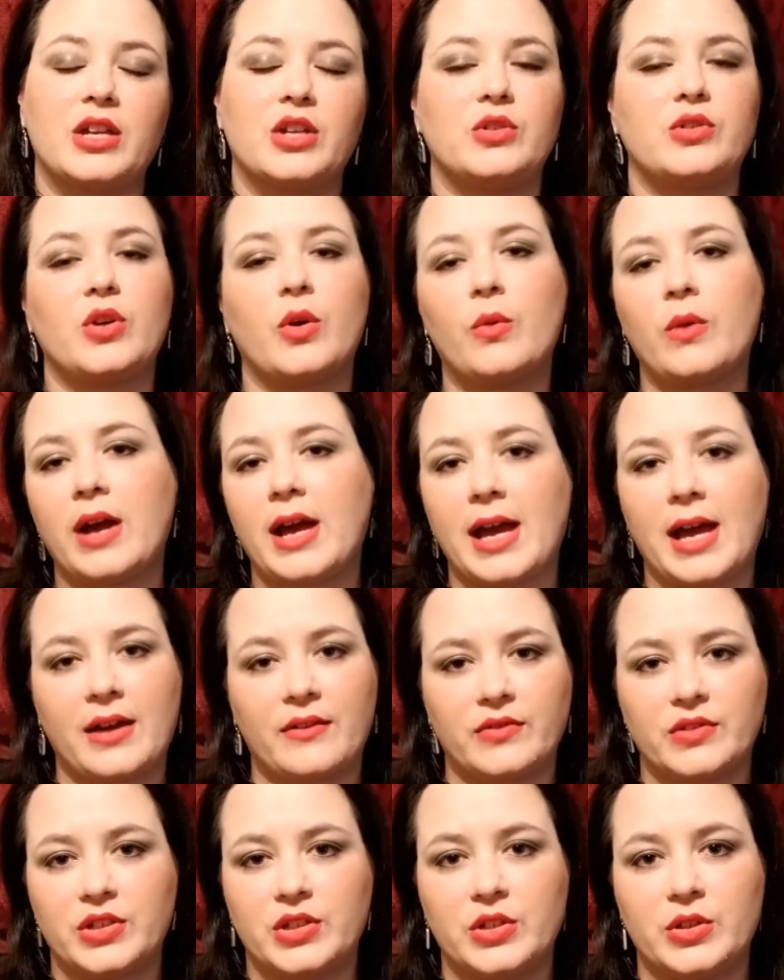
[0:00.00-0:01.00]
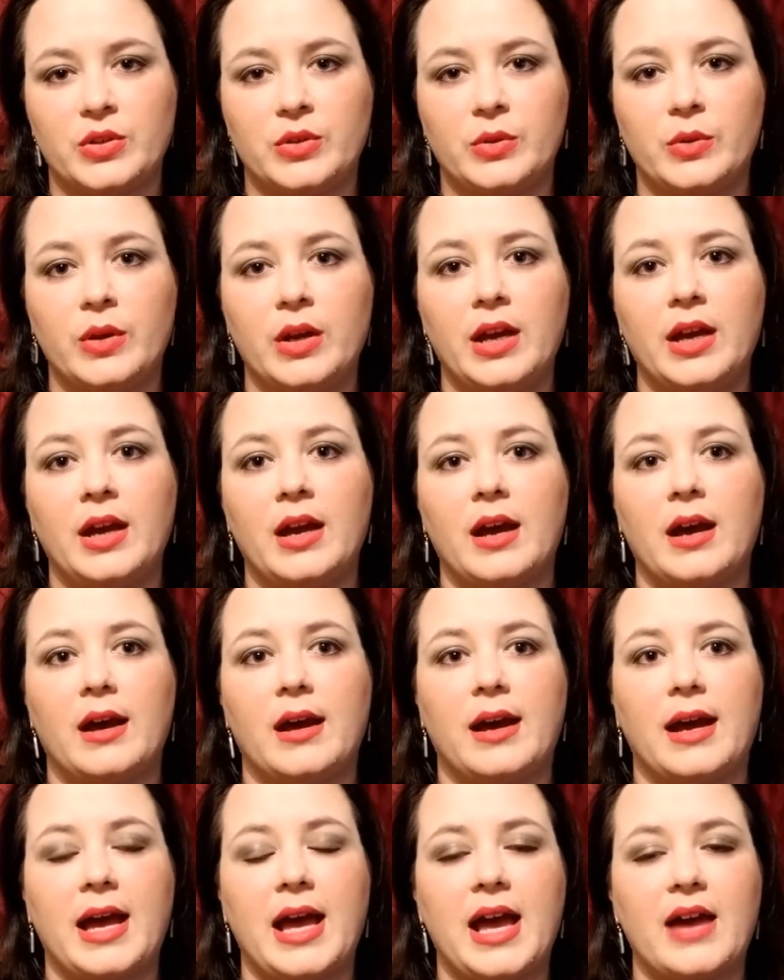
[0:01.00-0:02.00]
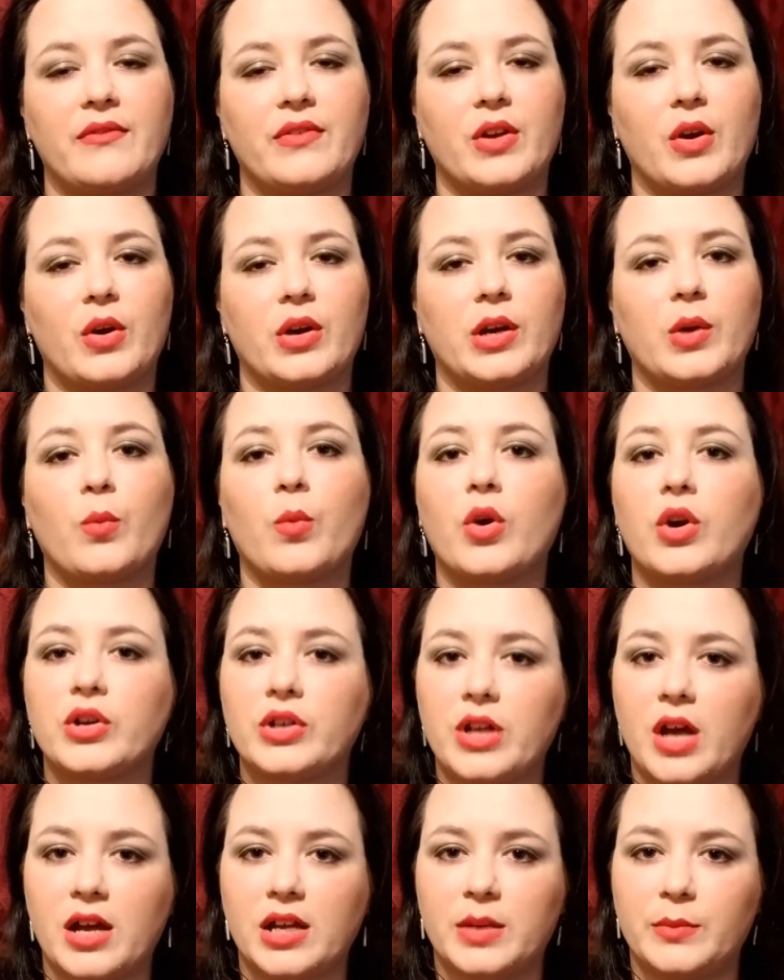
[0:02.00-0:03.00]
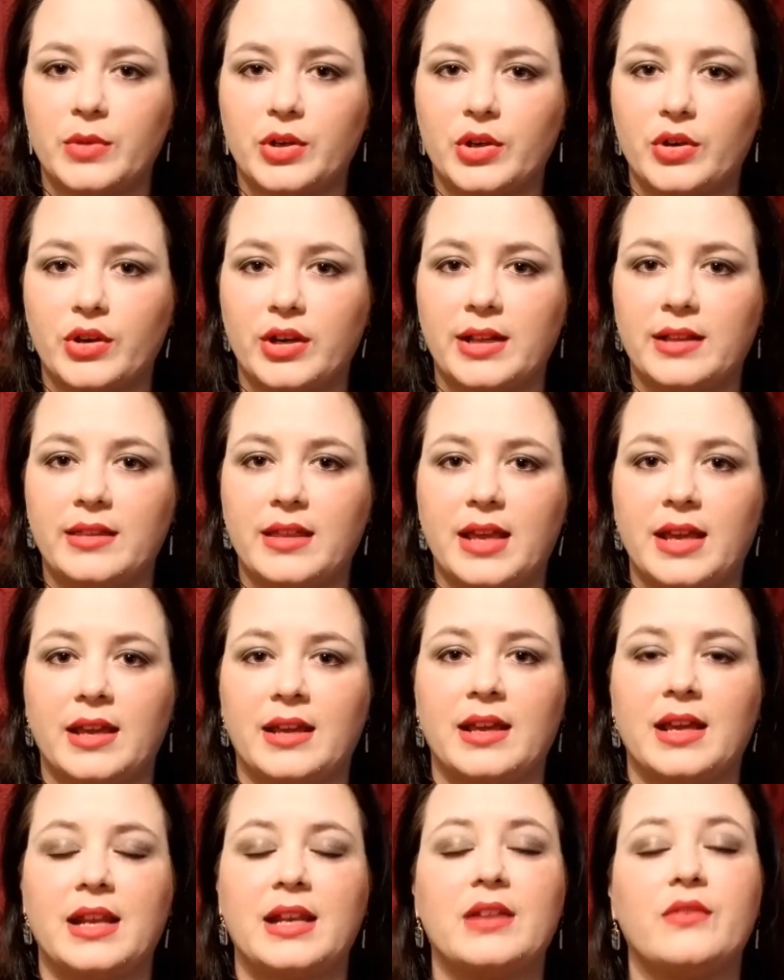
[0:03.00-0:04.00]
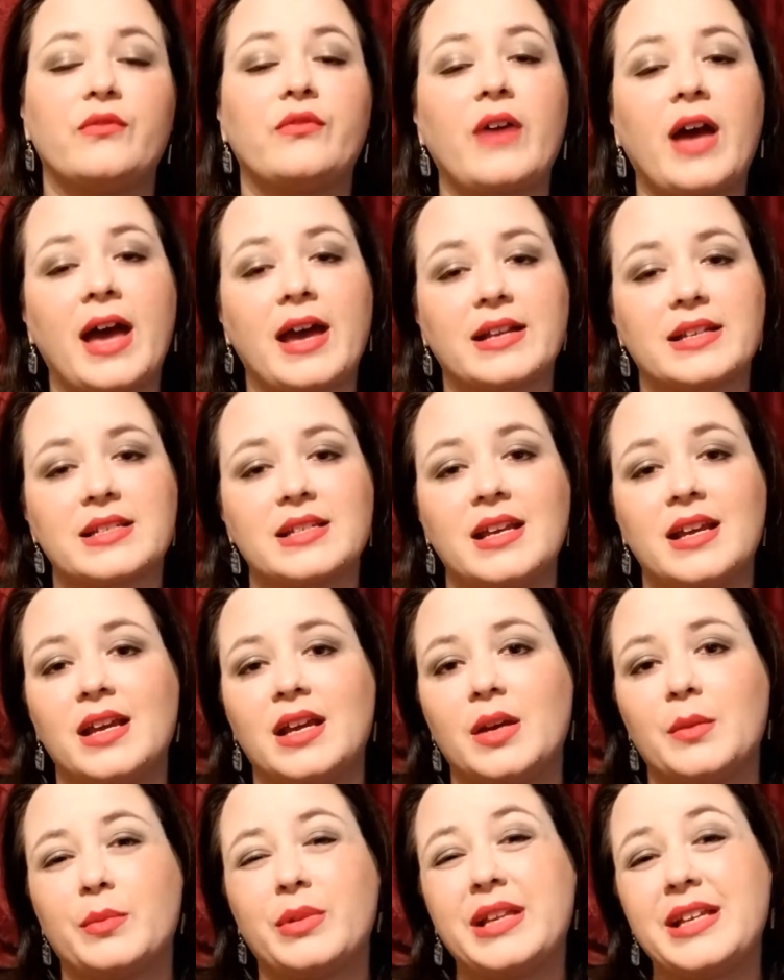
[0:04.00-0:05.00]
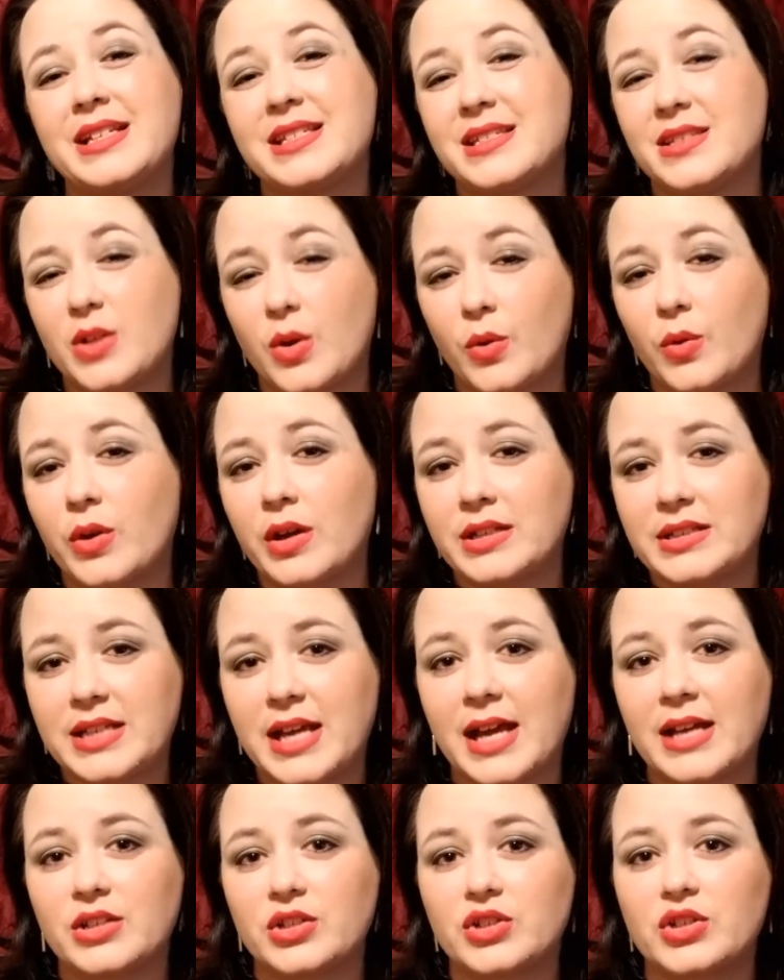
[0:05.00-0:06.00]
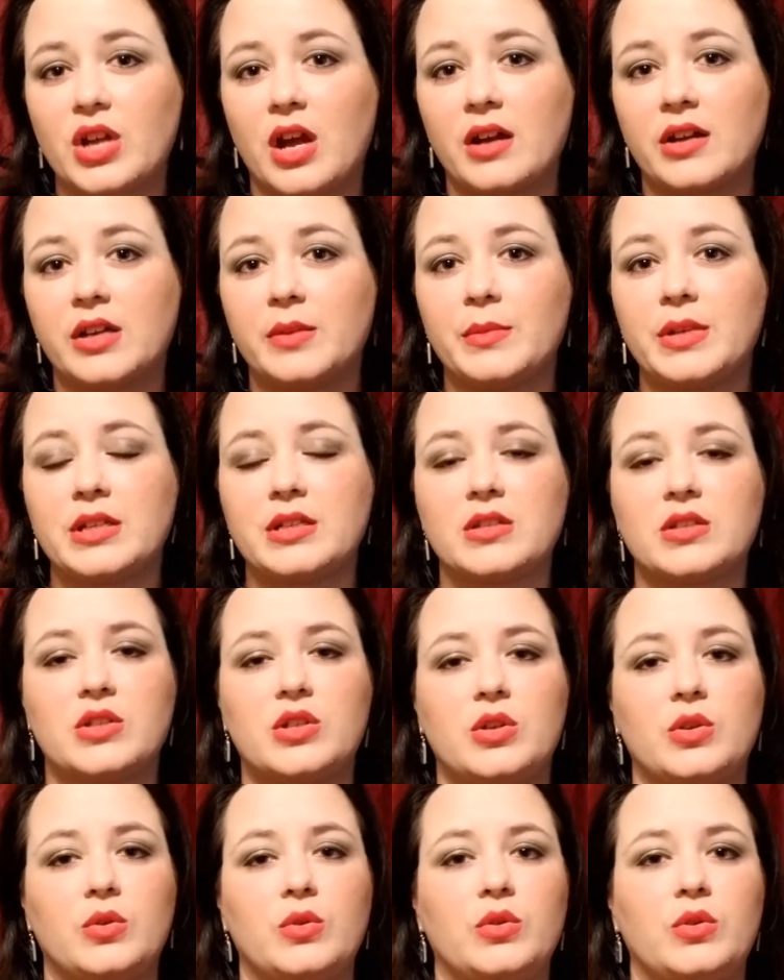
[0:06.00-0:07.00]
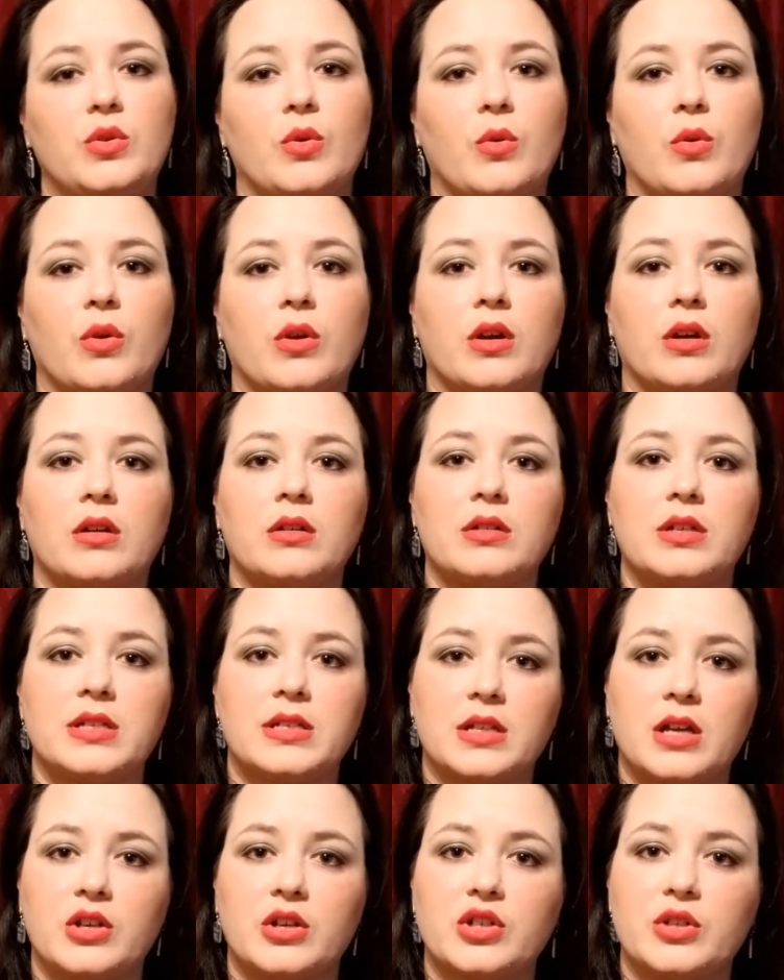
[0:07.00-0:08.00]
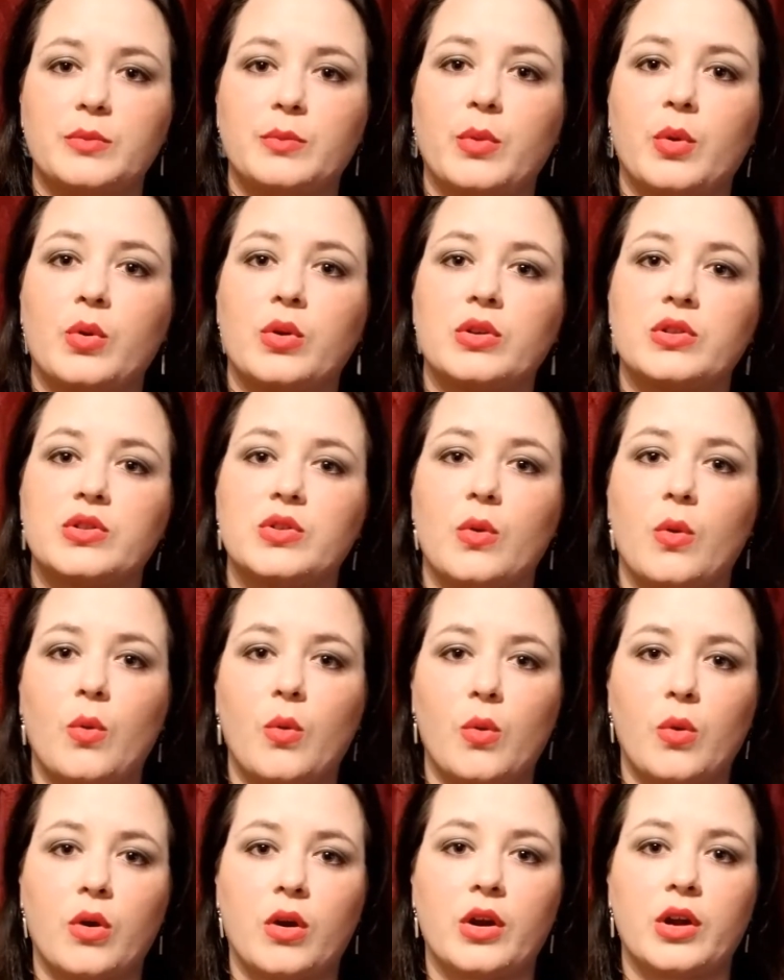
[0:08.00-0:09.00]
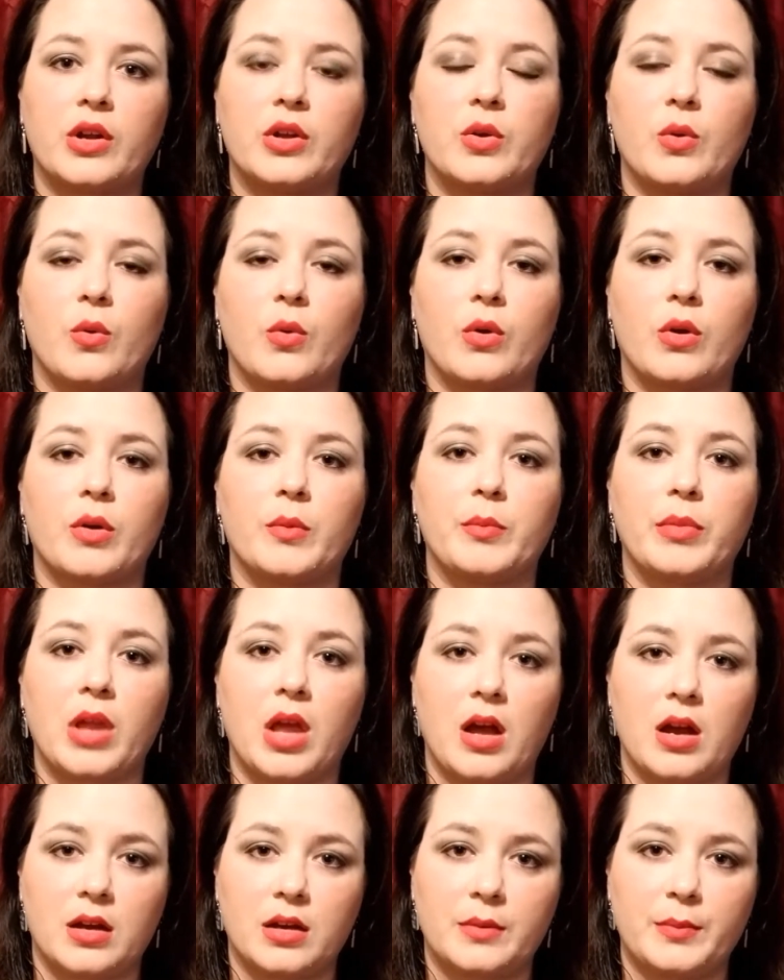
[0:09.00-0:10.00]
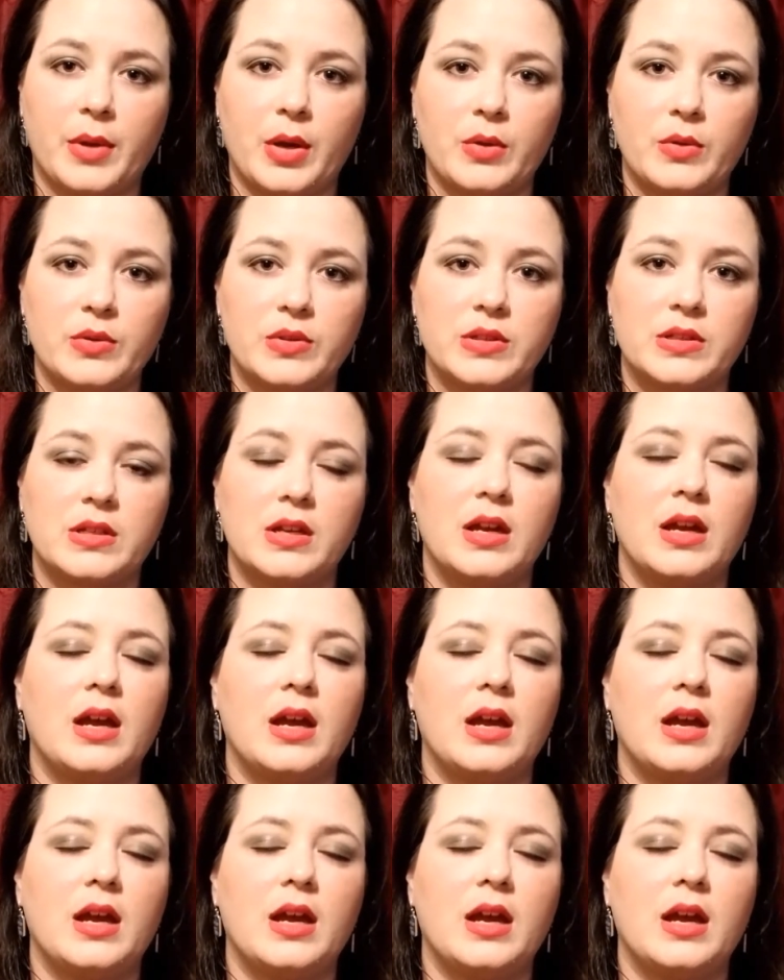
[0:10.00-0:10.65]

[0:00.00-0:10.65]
You don't have to have it on a Word document or anything. And in fact, please don't attach documents to your discussion boards or your blog post.